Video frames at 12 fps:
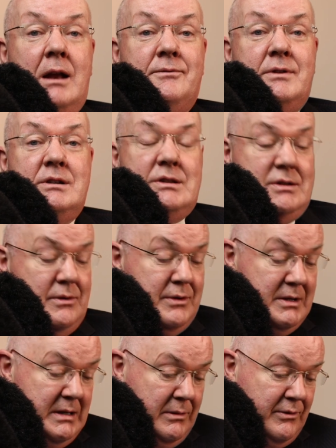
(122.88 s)
and verse
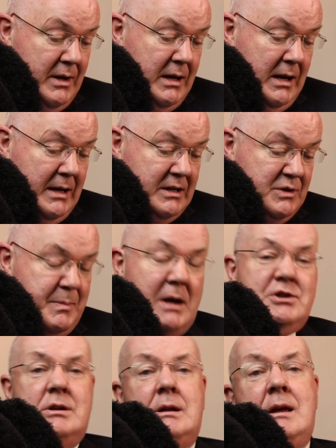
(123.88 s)
33, and
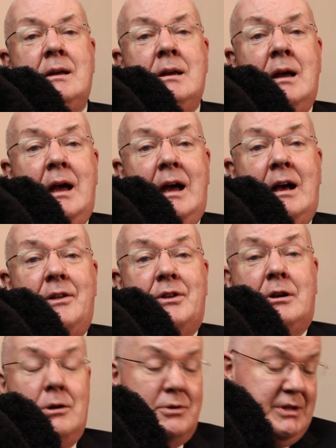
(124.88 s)
especially uh, the
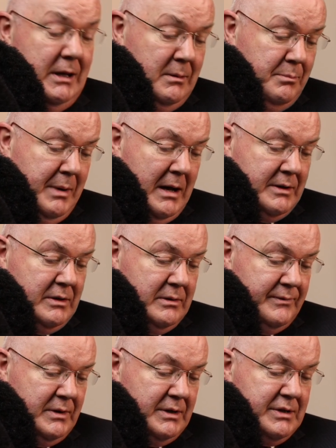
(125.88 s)
closing part of the
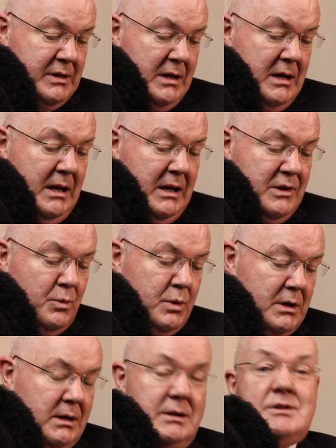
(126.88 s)
verse In the
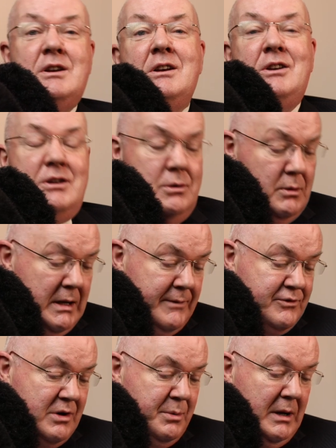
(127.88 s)
world you will
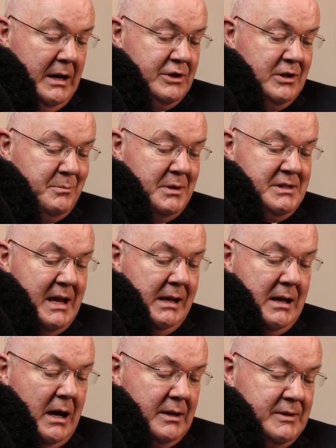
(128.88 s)
have tribulation, but
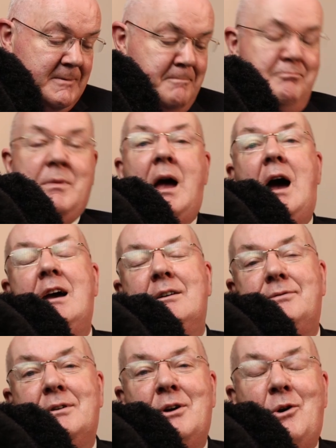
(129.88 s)
take heart, I
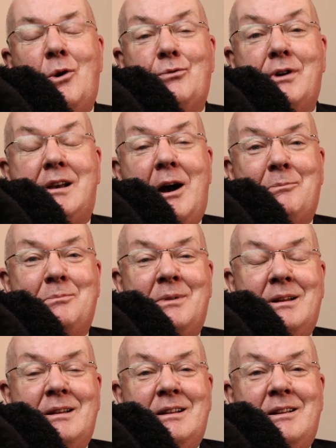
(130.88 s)
have overcome
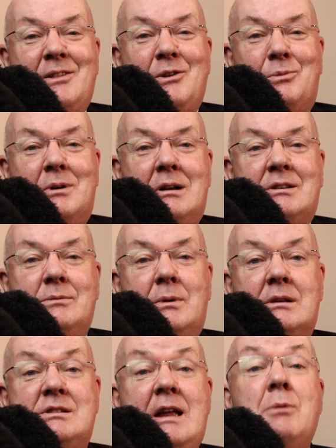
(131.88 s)
the world.
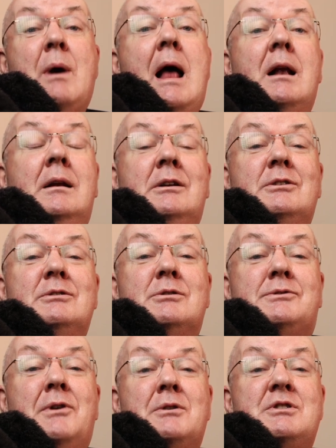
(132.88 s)
Well, stay well.
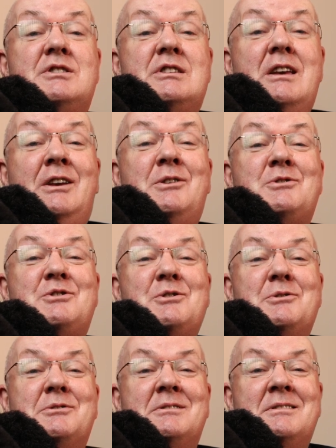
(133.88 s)
Look forward to seeing you
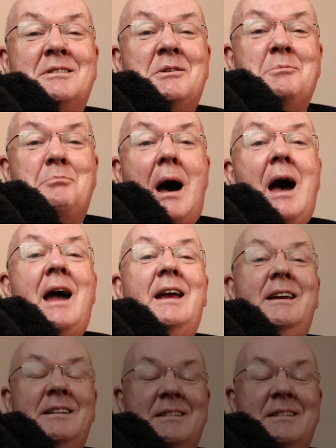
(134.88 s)
soon. Bye.